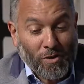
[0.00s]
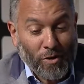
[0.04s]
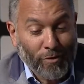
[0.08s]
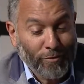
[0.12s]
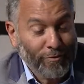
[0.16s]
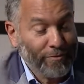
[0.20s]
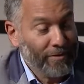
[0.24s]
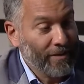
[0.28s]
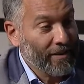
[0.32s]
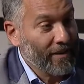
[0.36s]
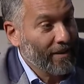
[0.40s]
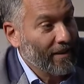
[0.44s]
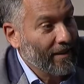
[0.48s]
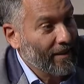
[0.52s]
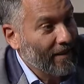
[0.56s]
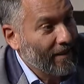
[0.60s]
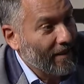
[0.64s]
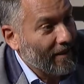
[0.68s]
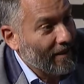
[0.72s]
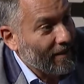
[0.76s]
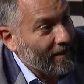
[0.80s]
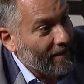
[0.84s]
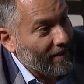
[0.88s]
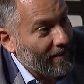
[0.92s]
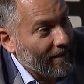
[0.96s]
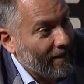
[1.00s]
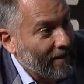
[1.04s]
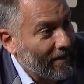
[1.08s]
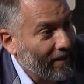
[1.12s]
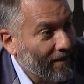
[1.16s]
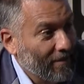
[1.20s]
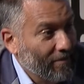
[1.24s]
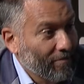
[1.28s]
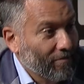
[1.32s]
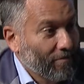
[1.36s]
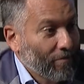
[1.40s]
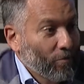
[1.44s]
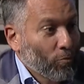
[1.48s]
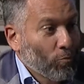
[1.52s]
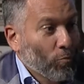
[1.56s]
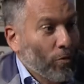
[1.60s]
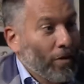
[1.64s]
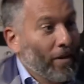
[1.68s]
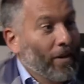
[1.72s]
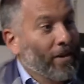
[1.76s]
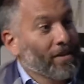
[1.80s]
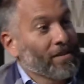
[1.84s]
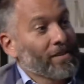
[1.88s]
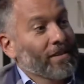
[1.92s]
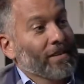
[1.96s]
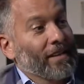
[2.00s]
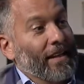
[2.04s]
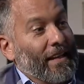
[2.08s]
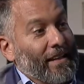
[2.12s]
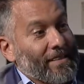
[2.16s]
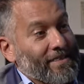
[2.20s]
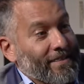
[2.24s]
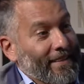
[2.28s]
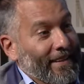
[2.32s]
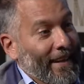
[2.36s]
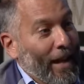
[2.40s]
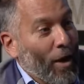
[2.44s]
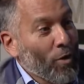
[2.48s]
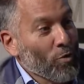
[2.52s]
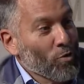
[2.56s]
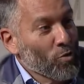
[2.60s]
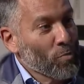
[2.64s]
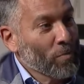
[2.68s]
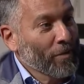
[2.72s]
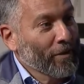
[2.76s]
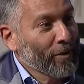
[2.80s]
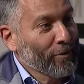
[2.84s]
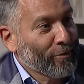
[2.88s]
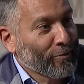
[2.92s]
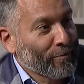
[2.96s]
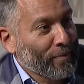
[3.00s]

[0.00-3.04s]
off, uh, when is the next announcement of